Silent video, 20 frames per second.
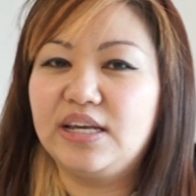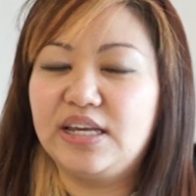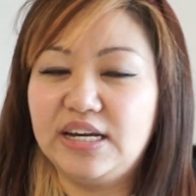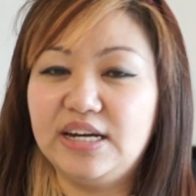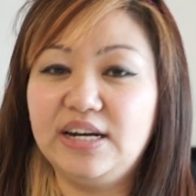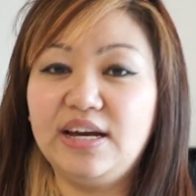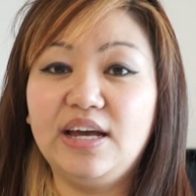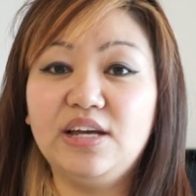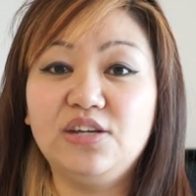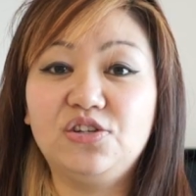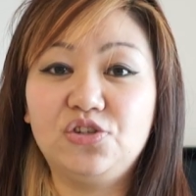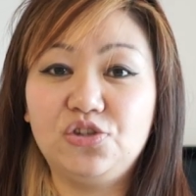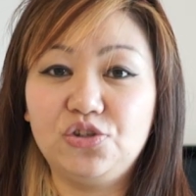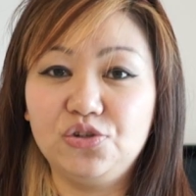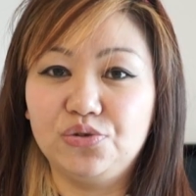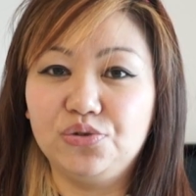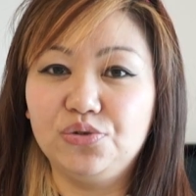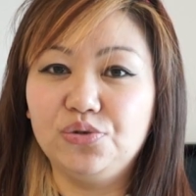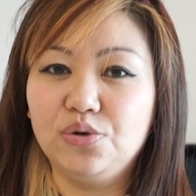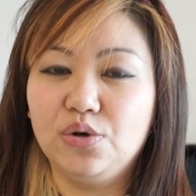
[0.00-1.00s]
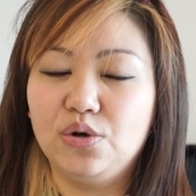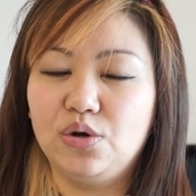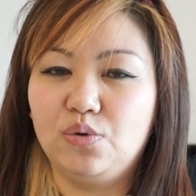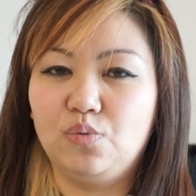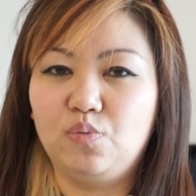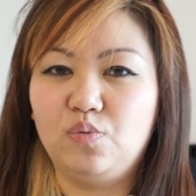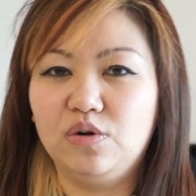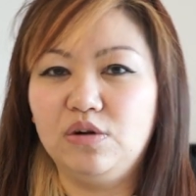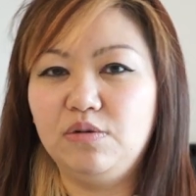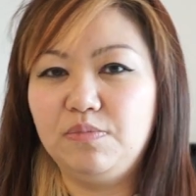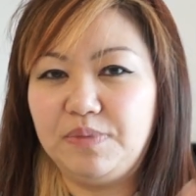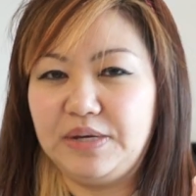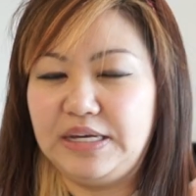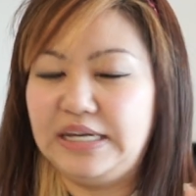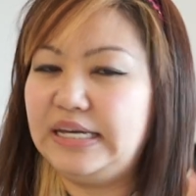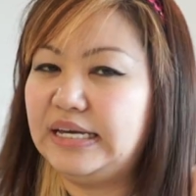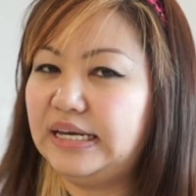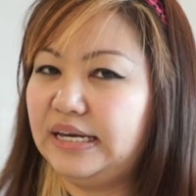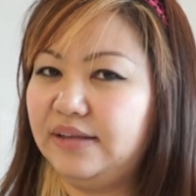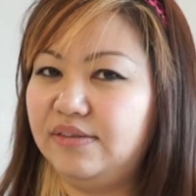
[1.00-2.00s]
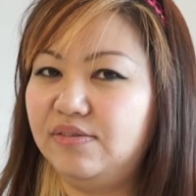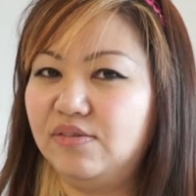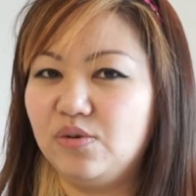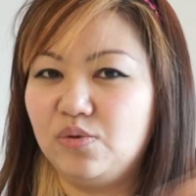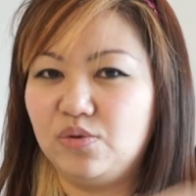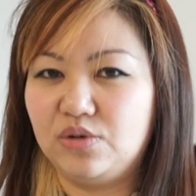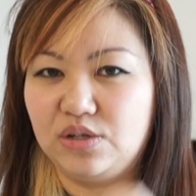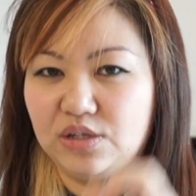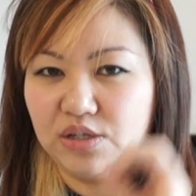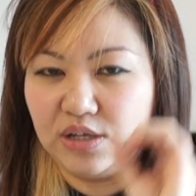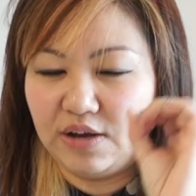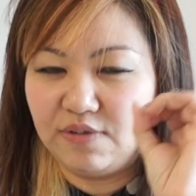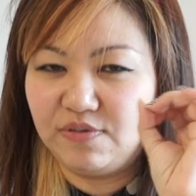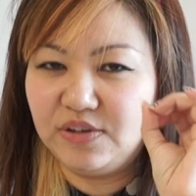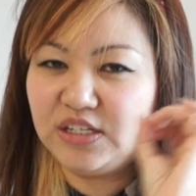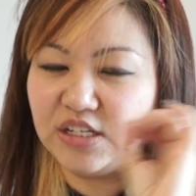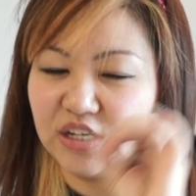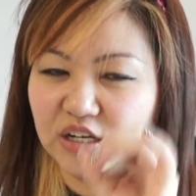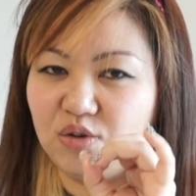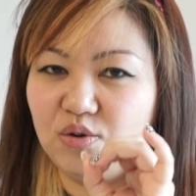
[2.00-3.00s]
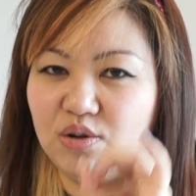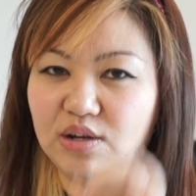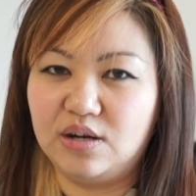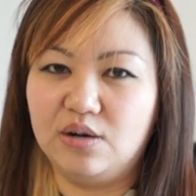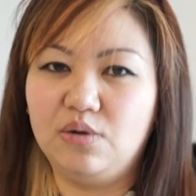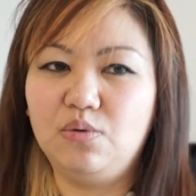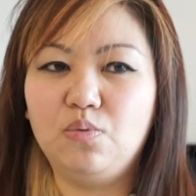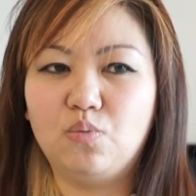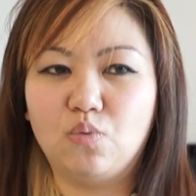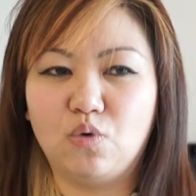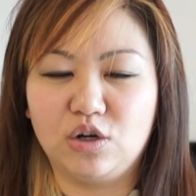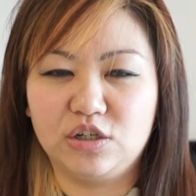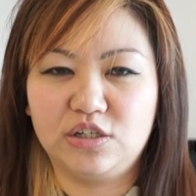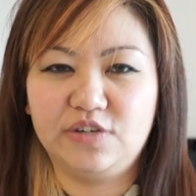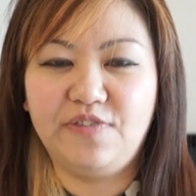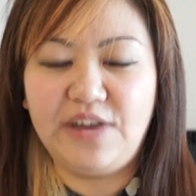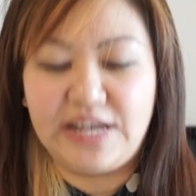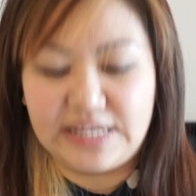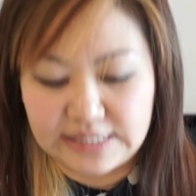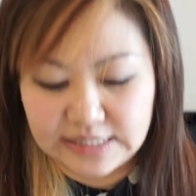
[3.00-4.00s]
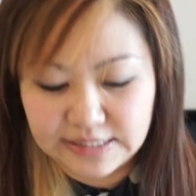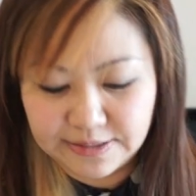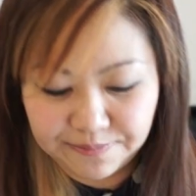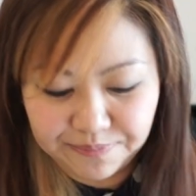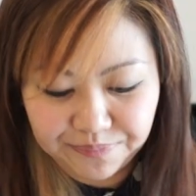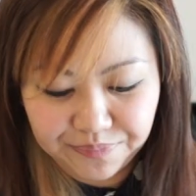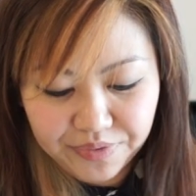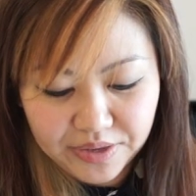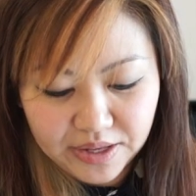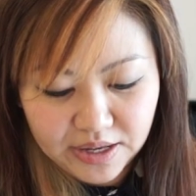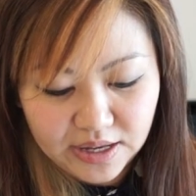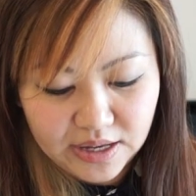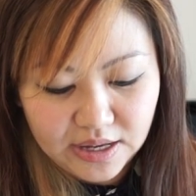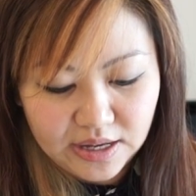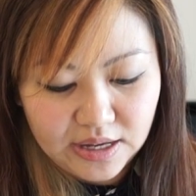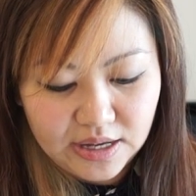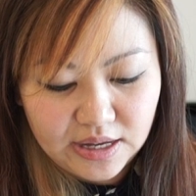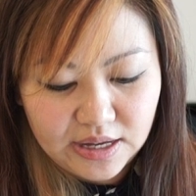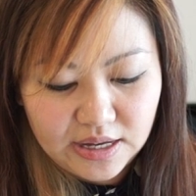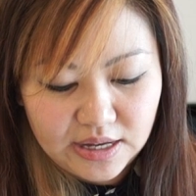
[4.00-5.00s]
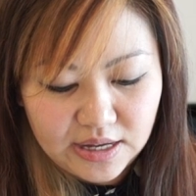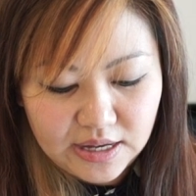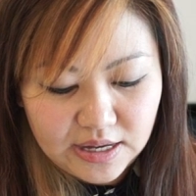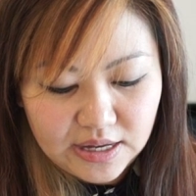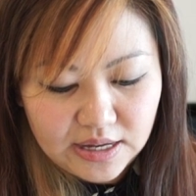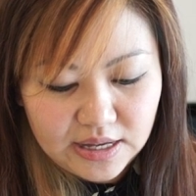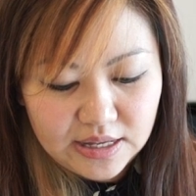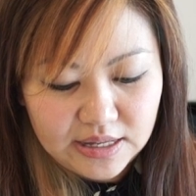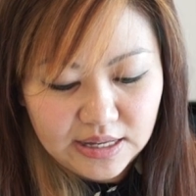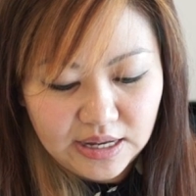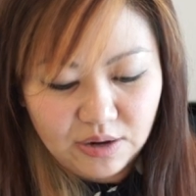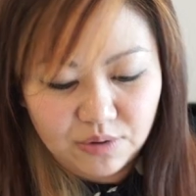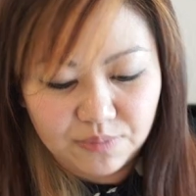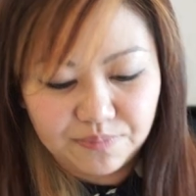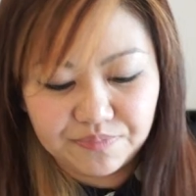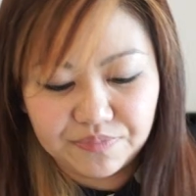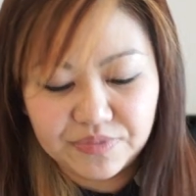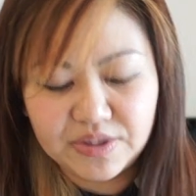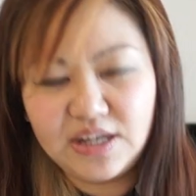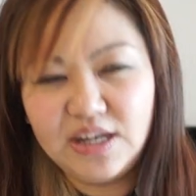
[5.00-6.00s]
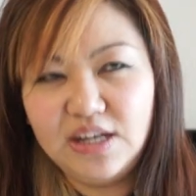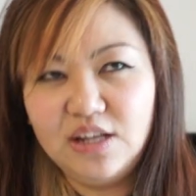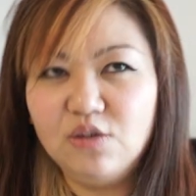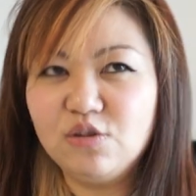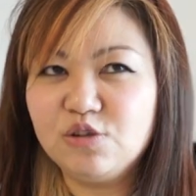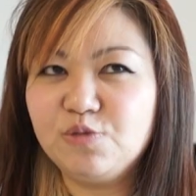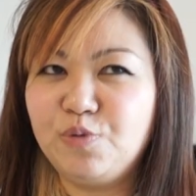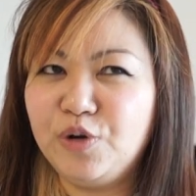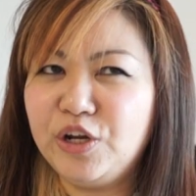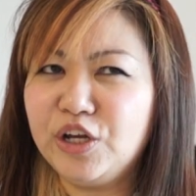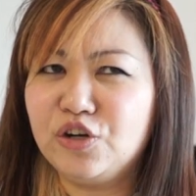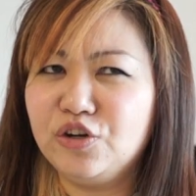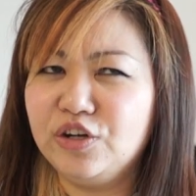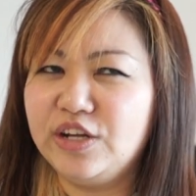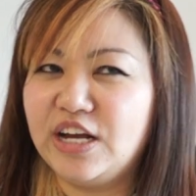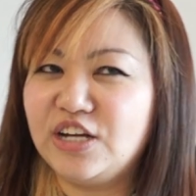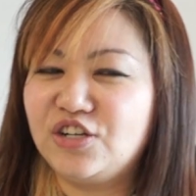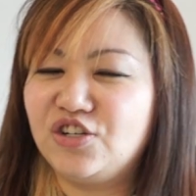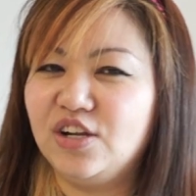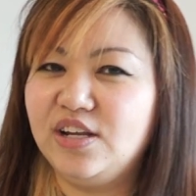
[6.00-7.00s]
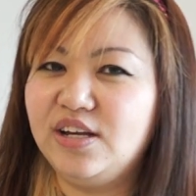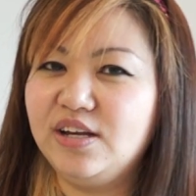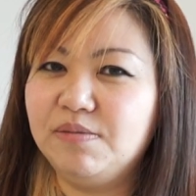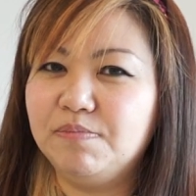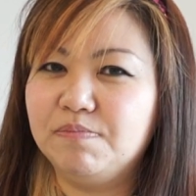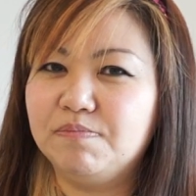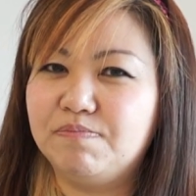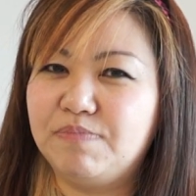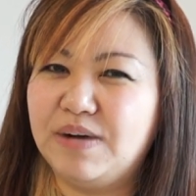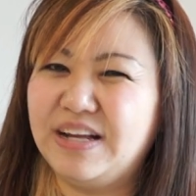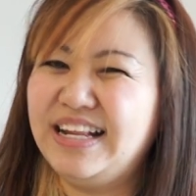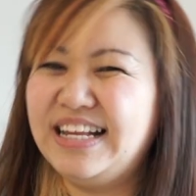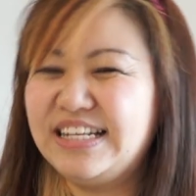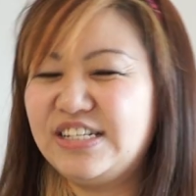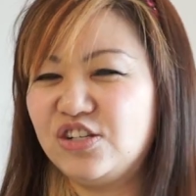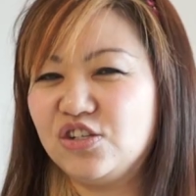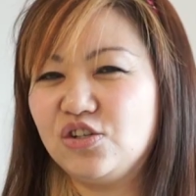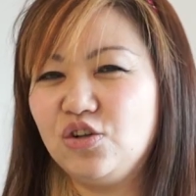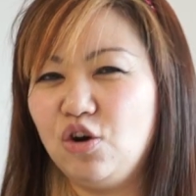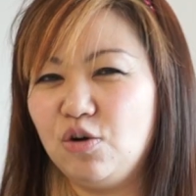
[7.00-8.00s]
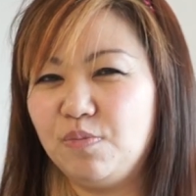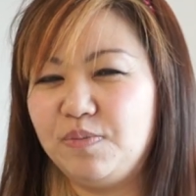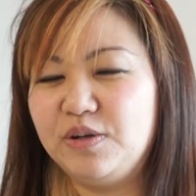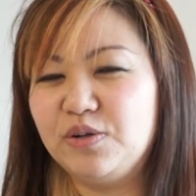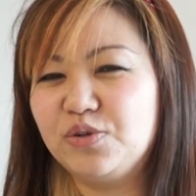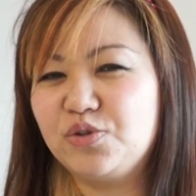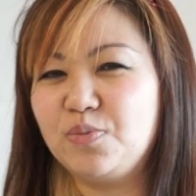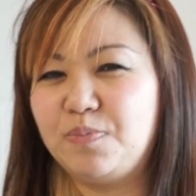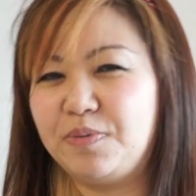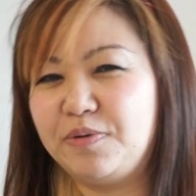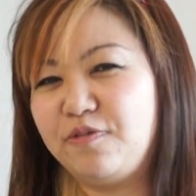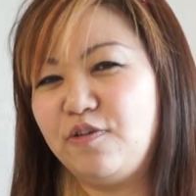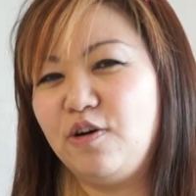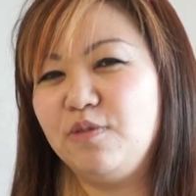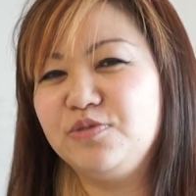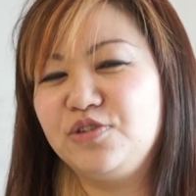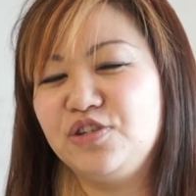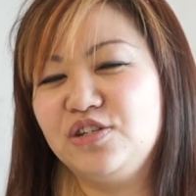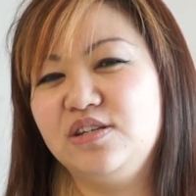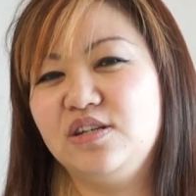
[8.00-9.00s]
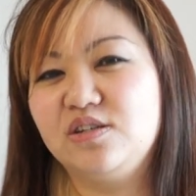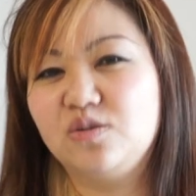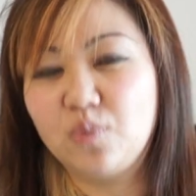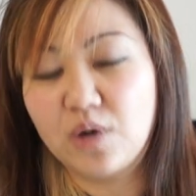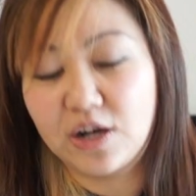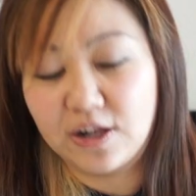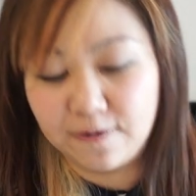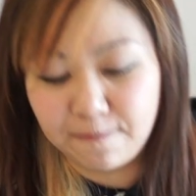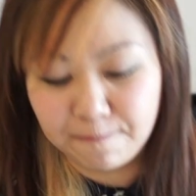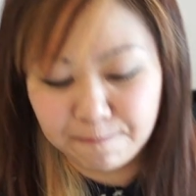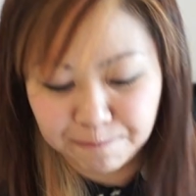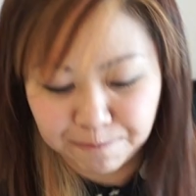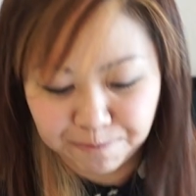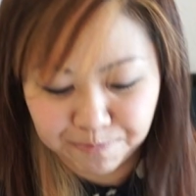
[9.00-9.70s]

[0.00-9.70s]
Gear S2 will have a circular watch face. Now, it looks pretty good actually, but let's just hope it also performs just as well.